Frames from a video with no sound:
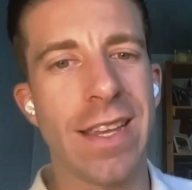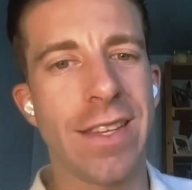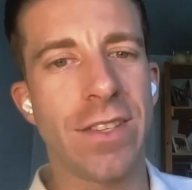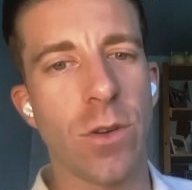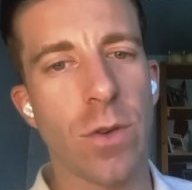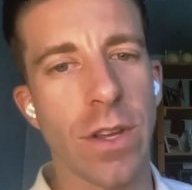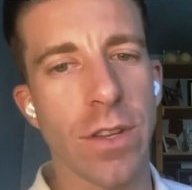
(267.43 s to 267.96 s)

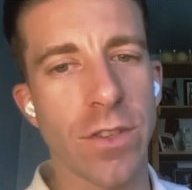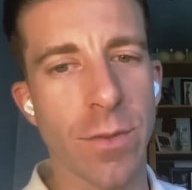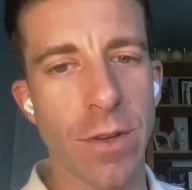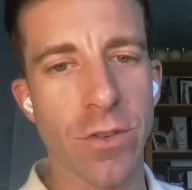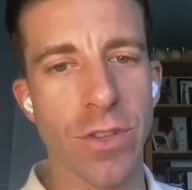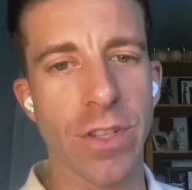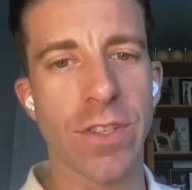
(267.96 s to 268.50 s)
He's doing some
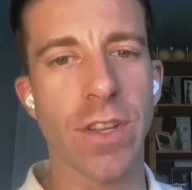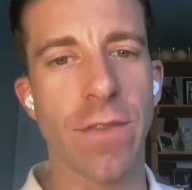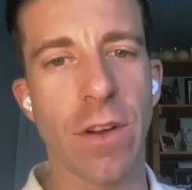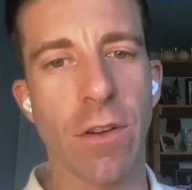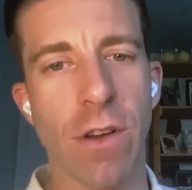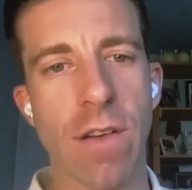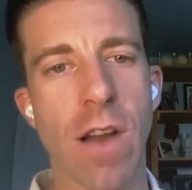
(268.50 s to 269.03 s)
interesting
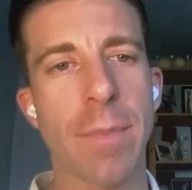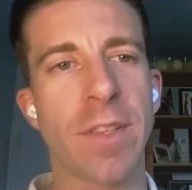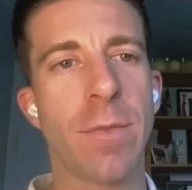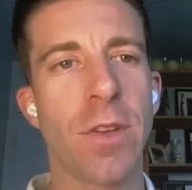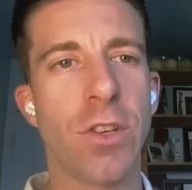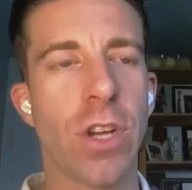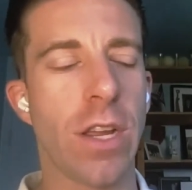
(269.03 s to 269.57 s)
stuff in Grand
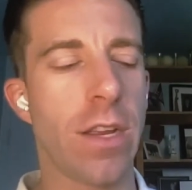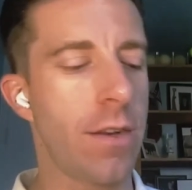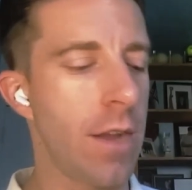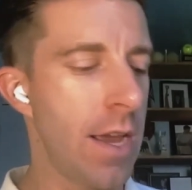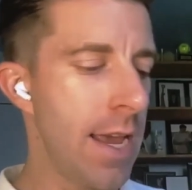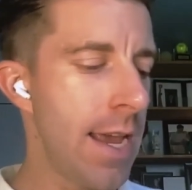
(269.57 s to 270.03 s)
Rapids, Michigan,